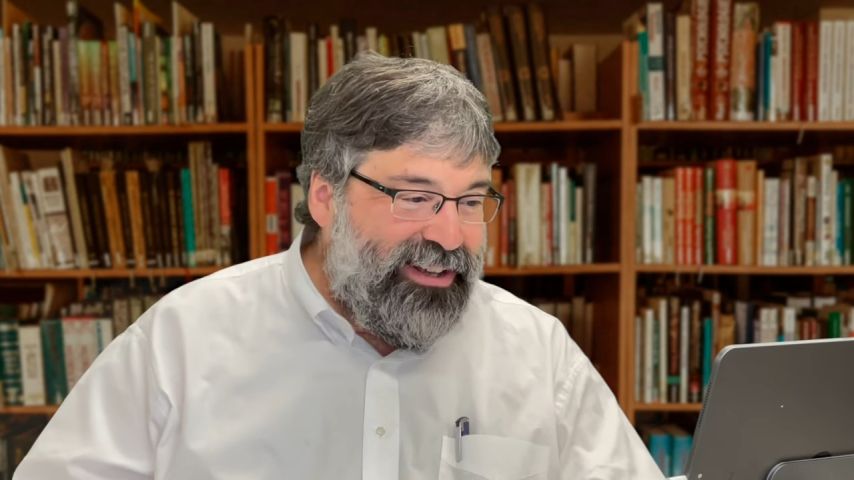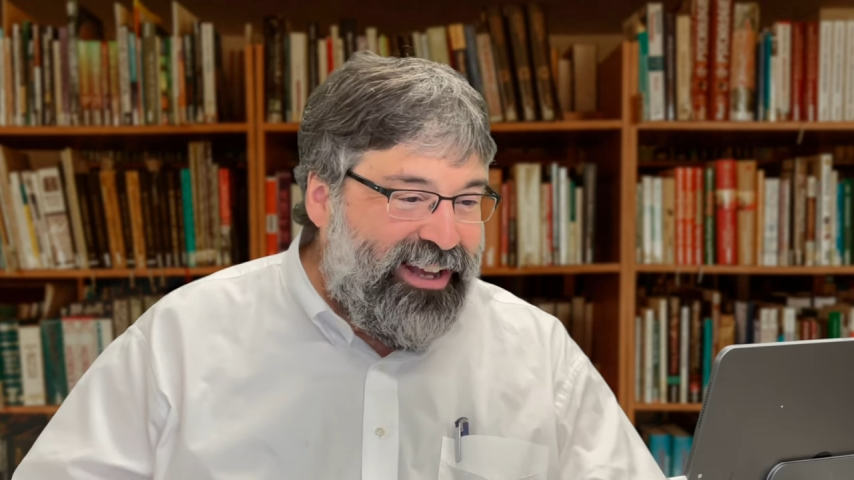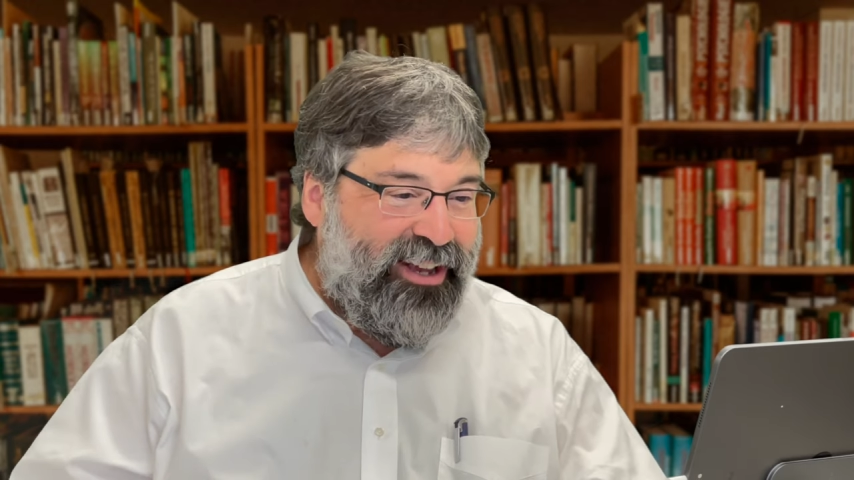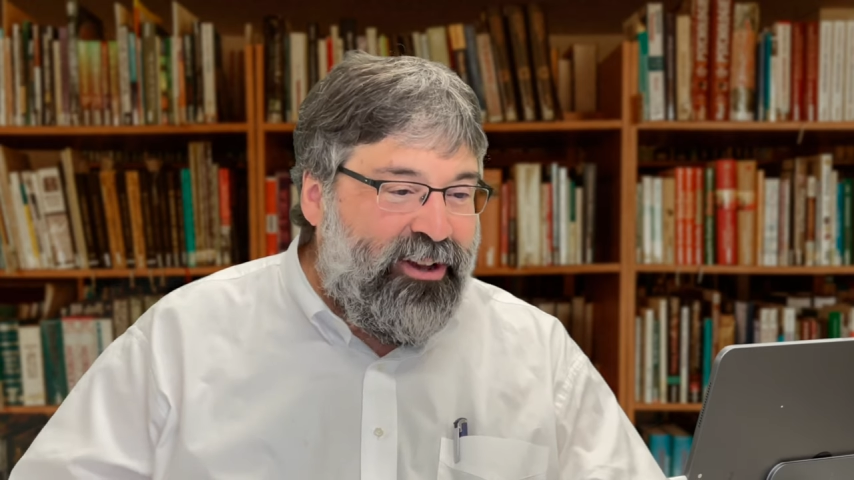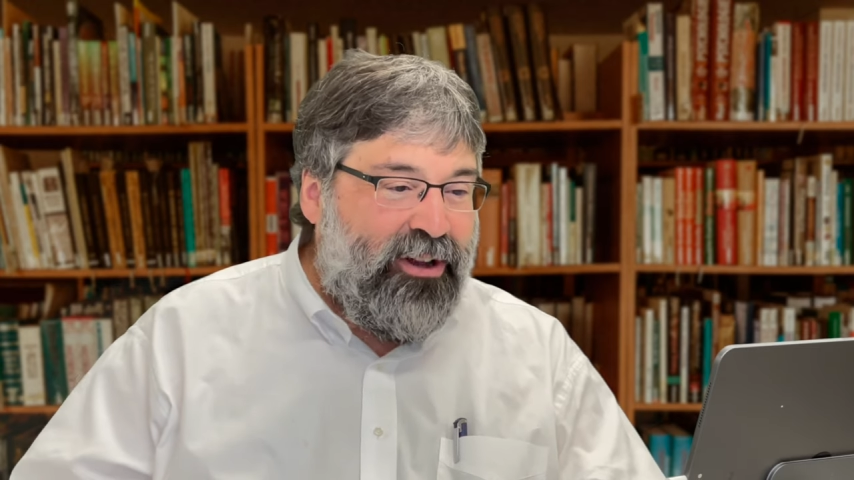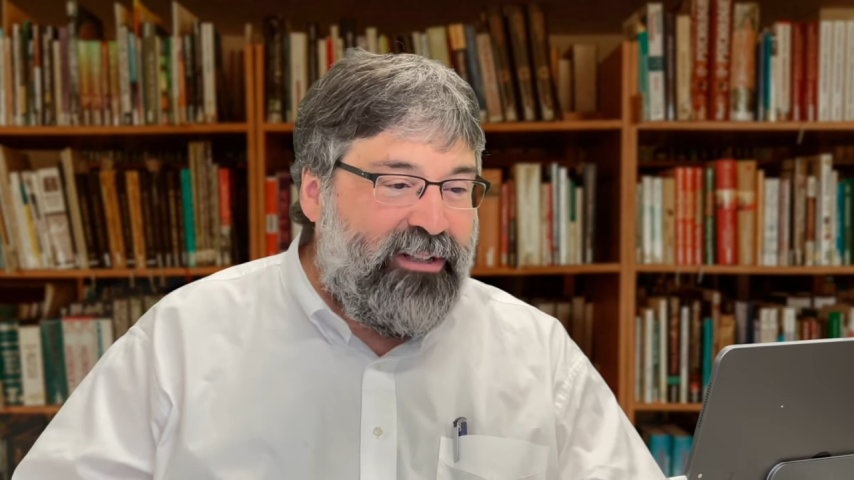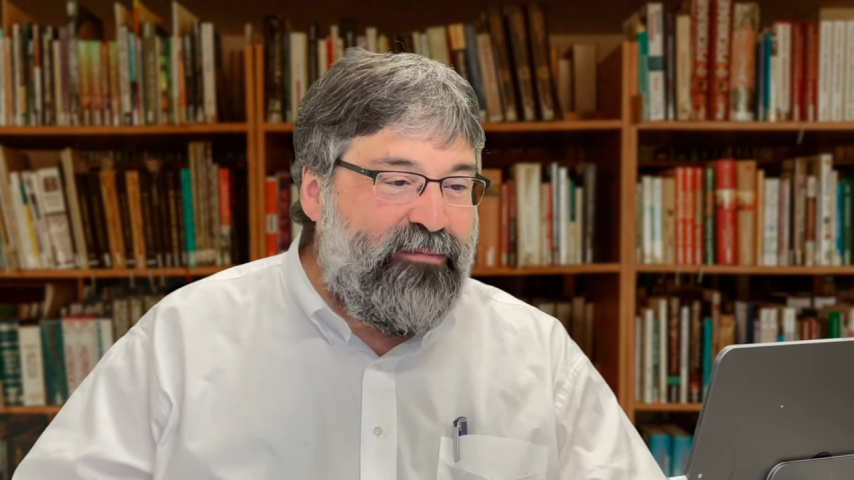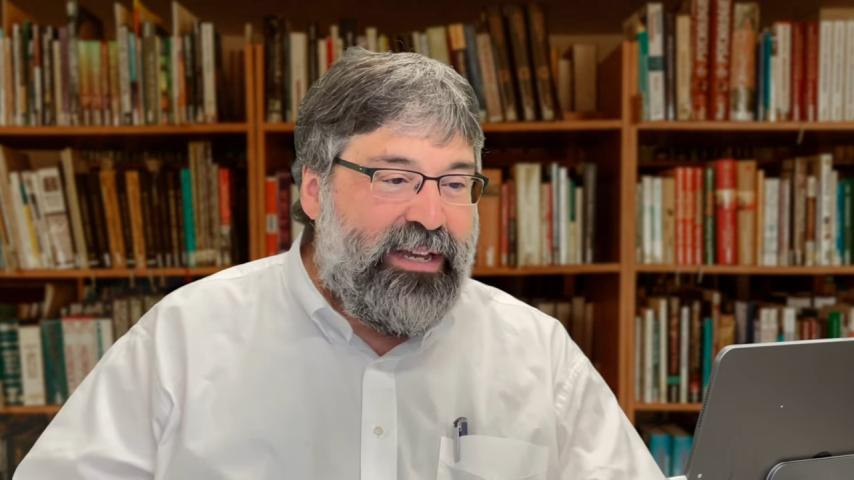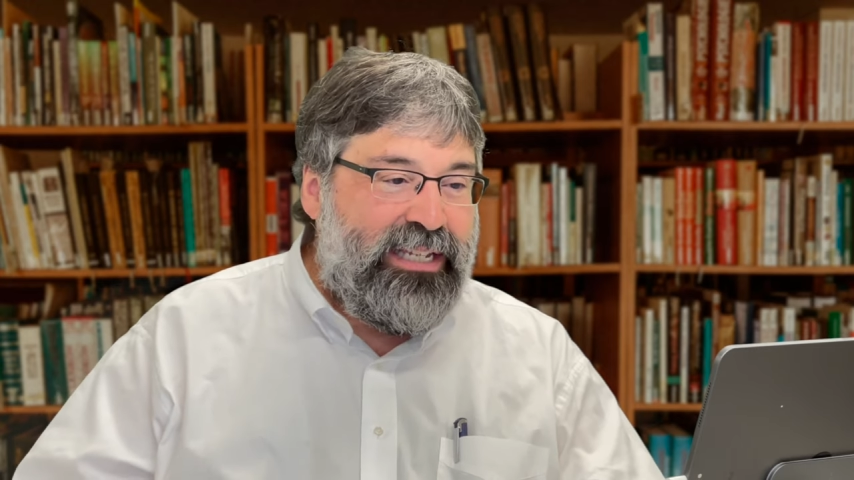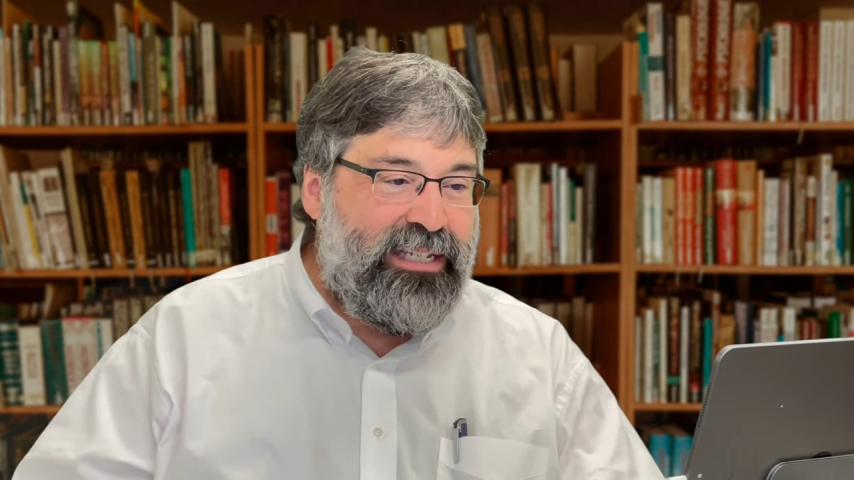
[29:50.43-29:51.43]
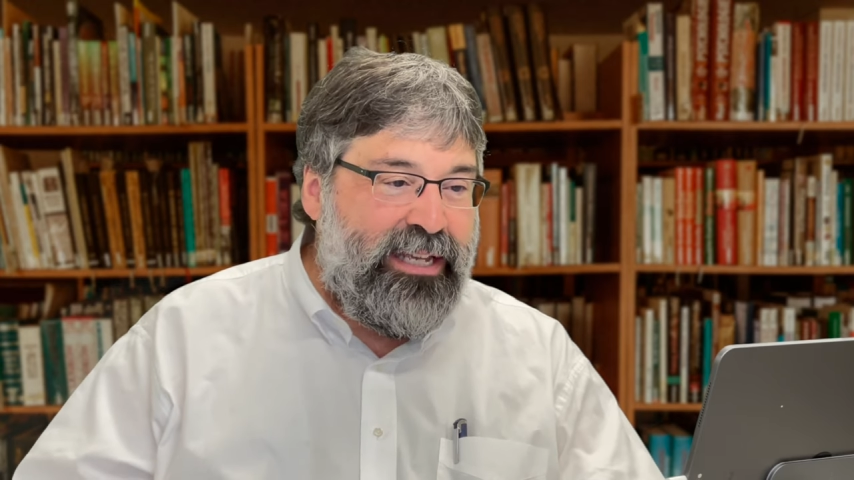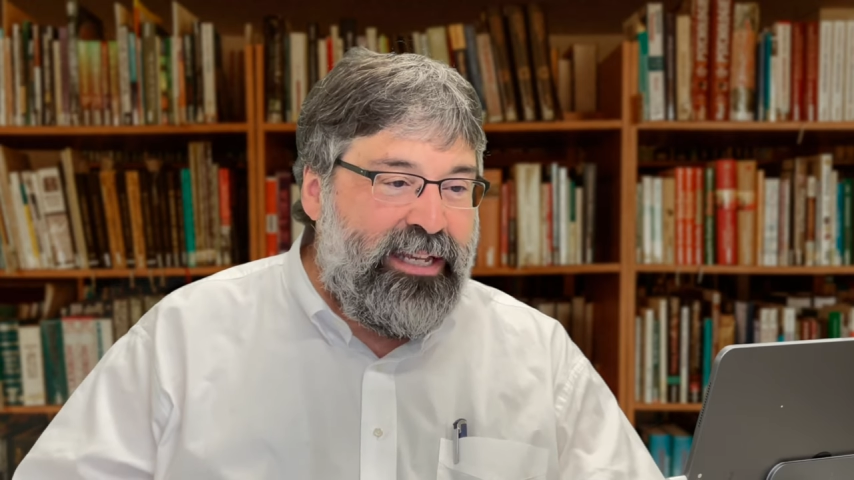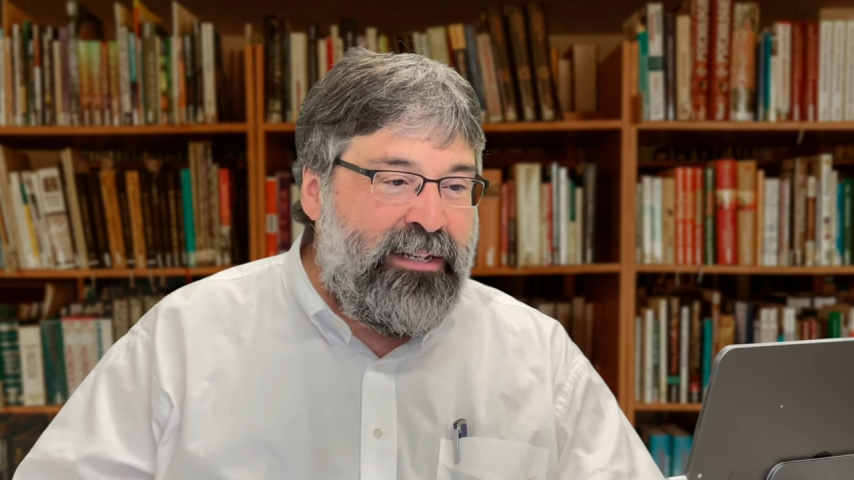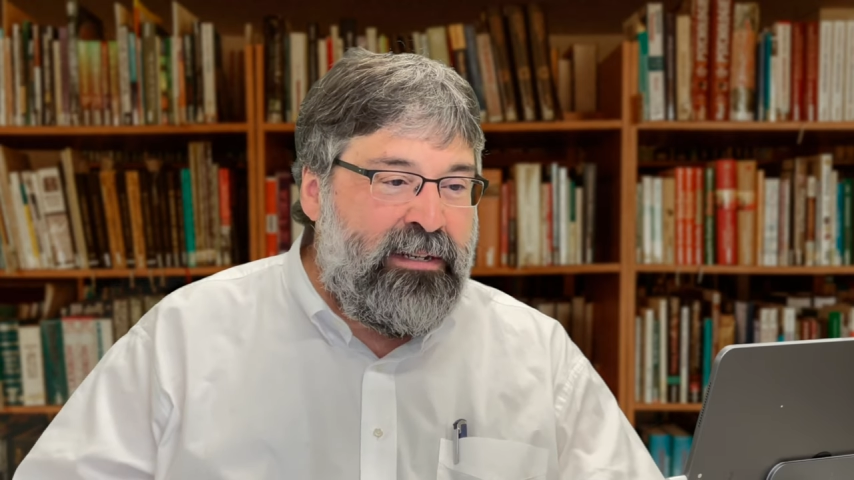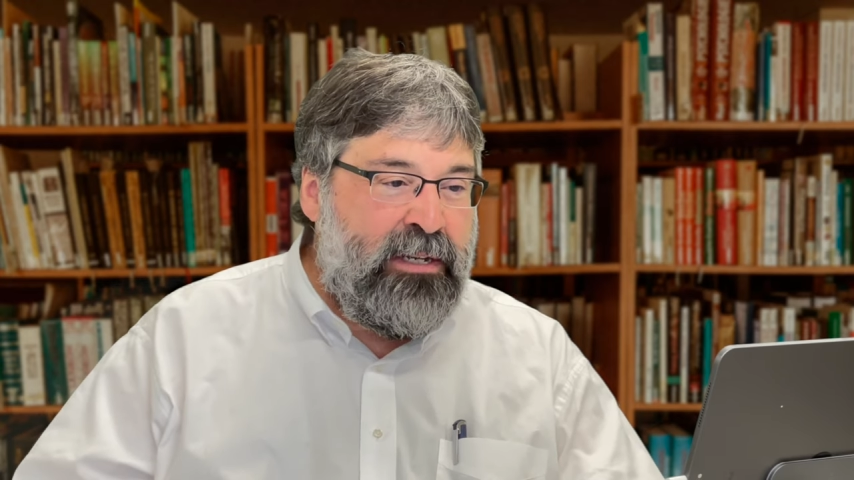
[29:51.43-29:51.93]
I called my
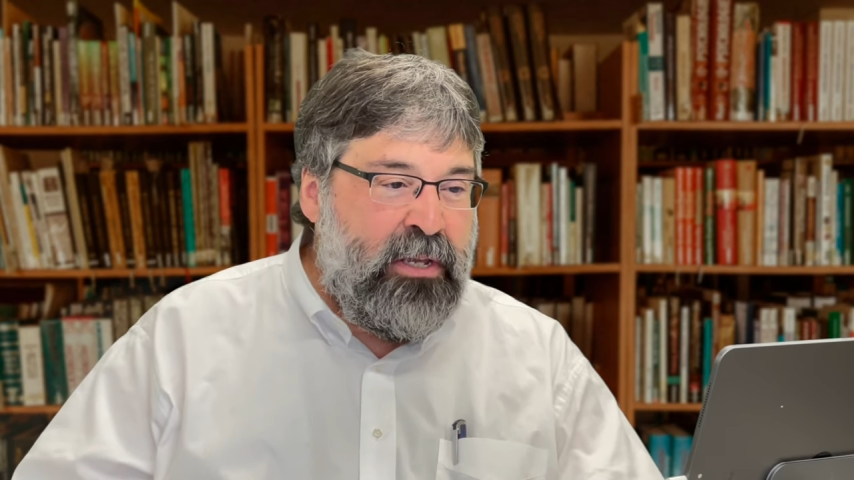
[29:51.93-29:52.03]
son.